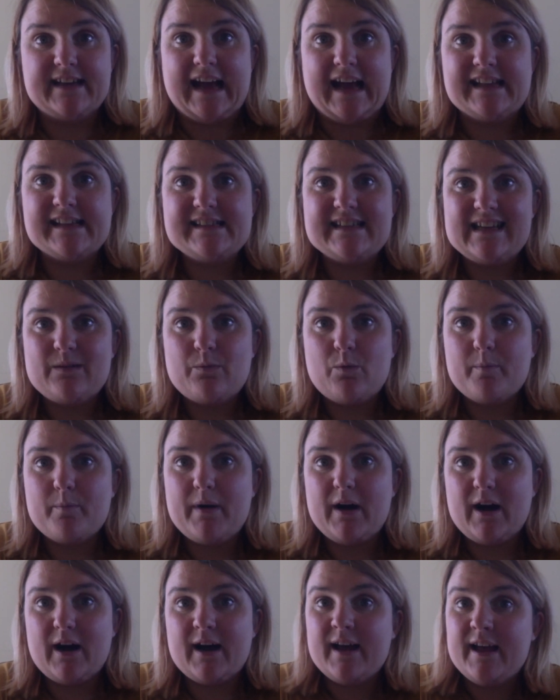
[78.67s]
and see what
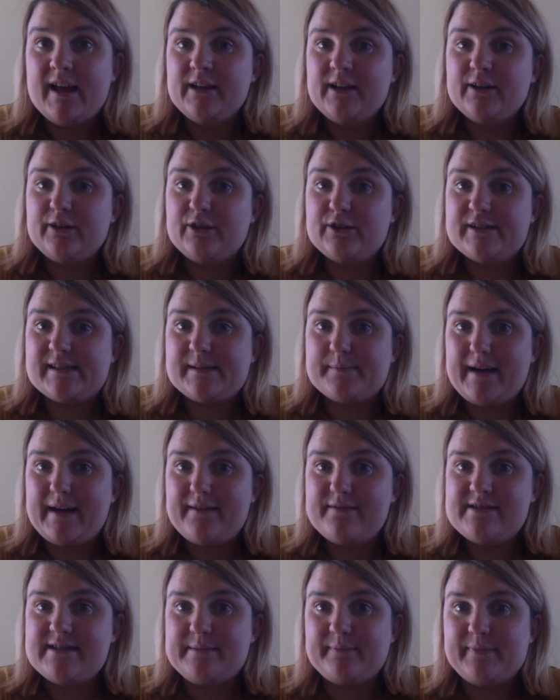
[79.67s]
part the Good
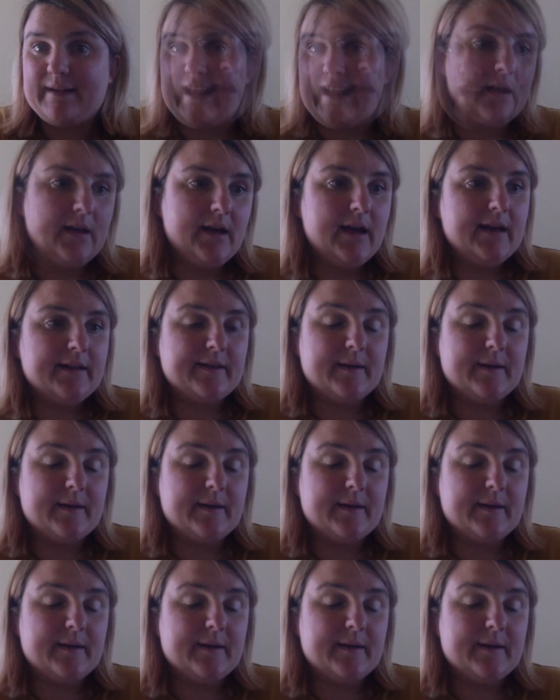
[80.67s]
Samaritan played.